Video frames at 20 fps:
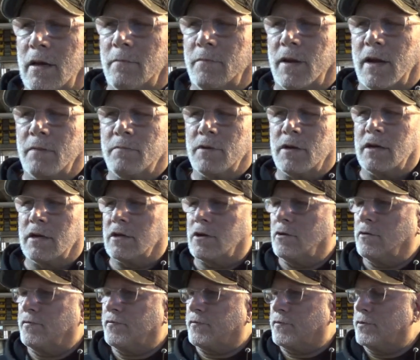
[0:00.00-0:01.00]
but I'm gonna
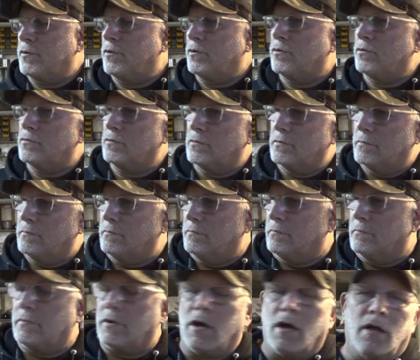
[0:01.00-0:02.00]
go through
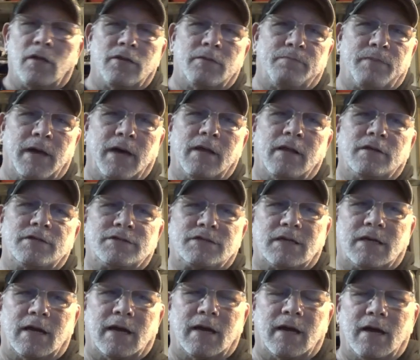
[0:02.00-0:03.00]
all the pellets
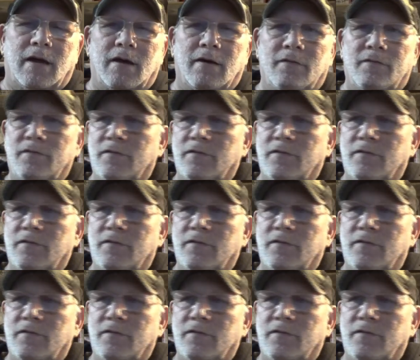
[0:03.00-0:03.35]
that I have,